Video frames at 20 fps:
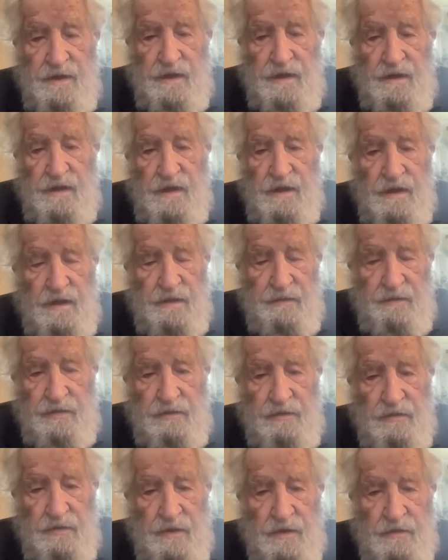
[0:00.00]
of
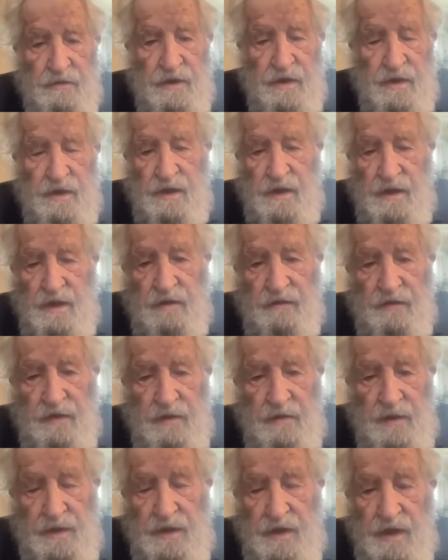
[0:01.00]
a
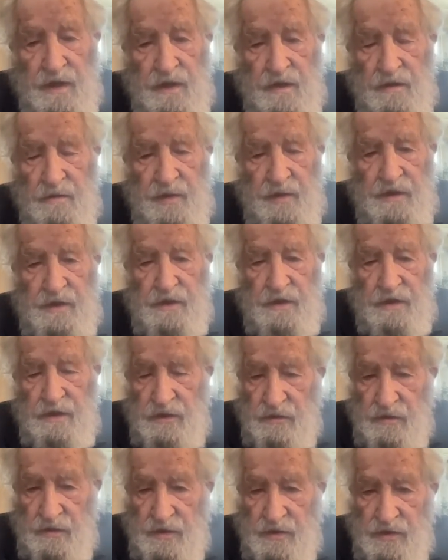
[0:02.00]
retirement
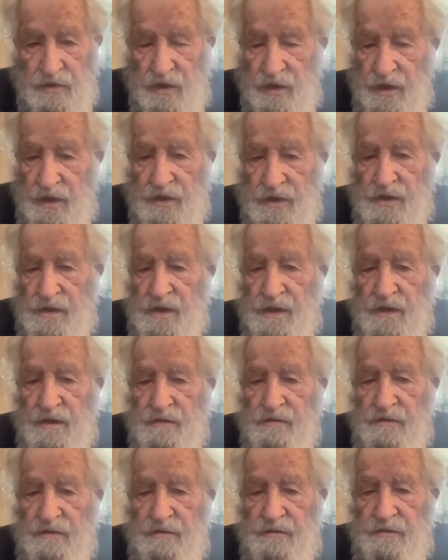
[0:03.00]
to enjoy
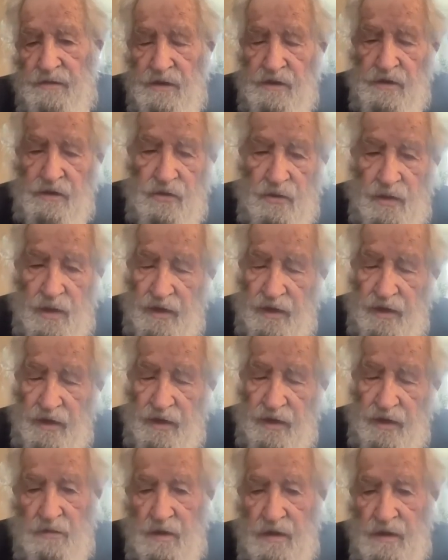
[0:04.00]
yourself, or do whatever
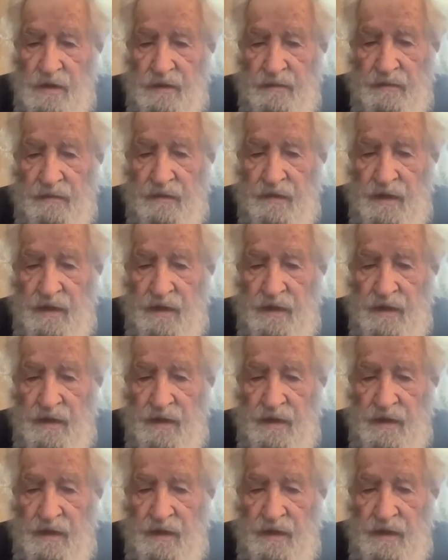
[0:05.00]
you want.